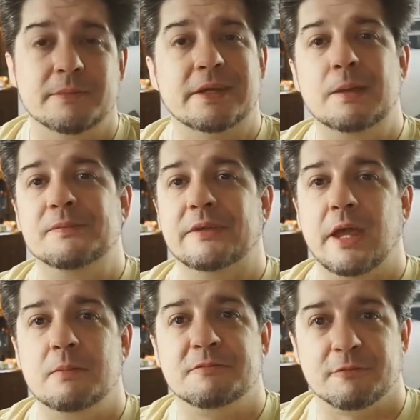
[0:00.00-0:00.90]
It keeps the
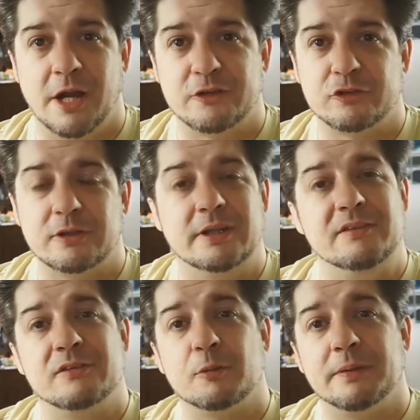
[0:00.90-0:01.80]
game fresh, it
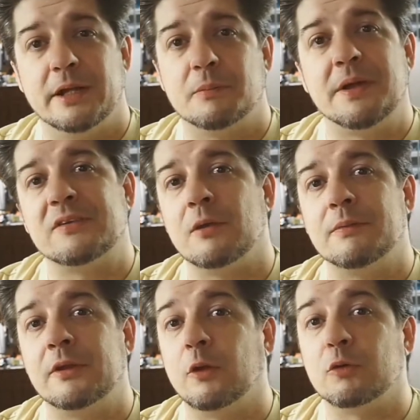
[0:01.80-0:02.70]
leaves their player base
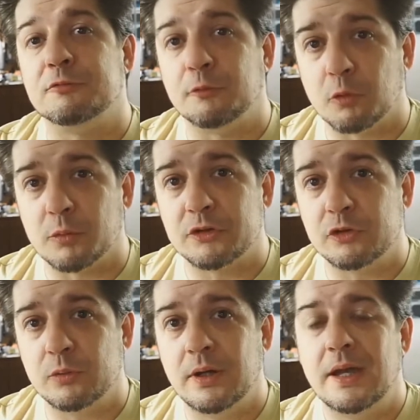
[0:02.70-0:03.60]
something to look forward
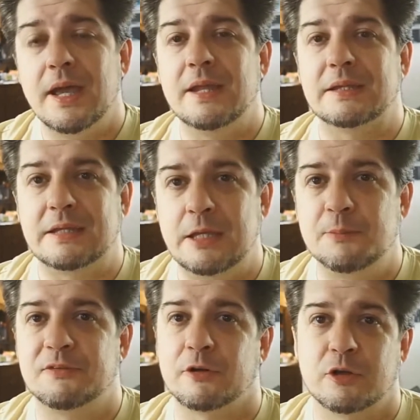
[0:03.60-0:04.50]
to, and it
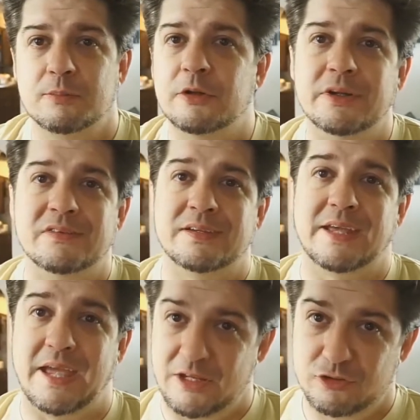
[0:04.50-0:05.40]
keeps their communities
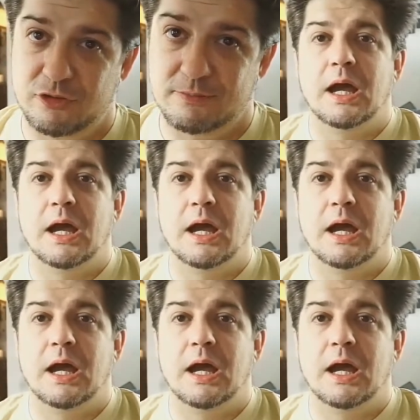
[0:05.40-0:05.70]
engaged.